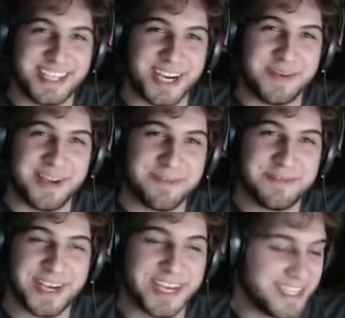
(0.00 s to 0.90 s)
if
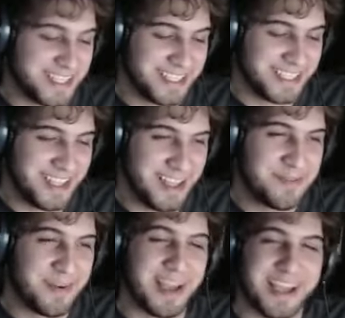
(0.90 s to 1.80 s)

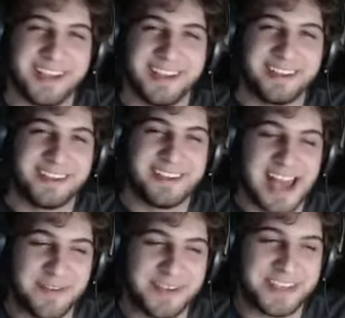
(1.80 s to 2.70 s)
I have
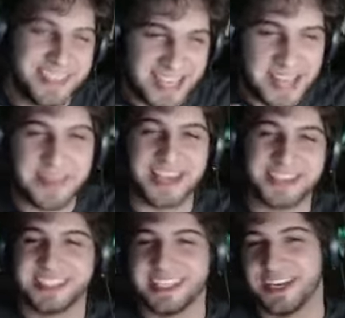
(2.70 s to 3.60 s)
a
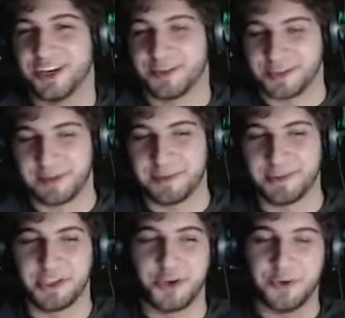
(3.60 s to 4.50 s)
10,000-liter tub of
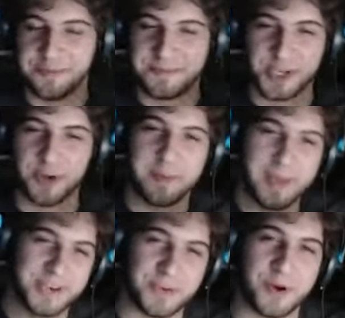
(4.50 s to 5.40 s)
lube show up at my
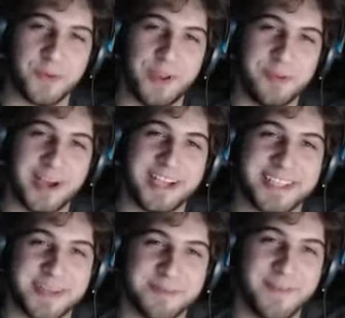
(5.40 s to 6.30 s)
door, will you buy
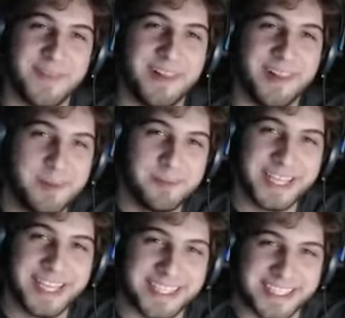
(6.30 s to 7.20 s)
some,
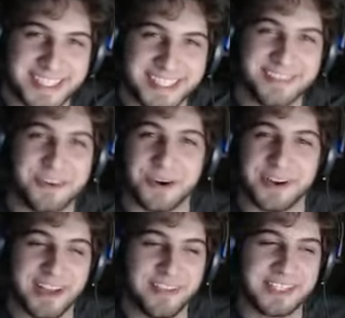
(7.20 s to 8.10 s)
please, or
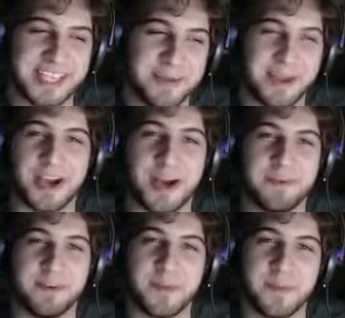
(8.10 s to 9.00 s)
at least give me a copy of
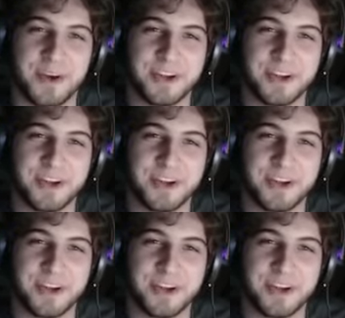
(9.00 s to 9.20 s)
your book?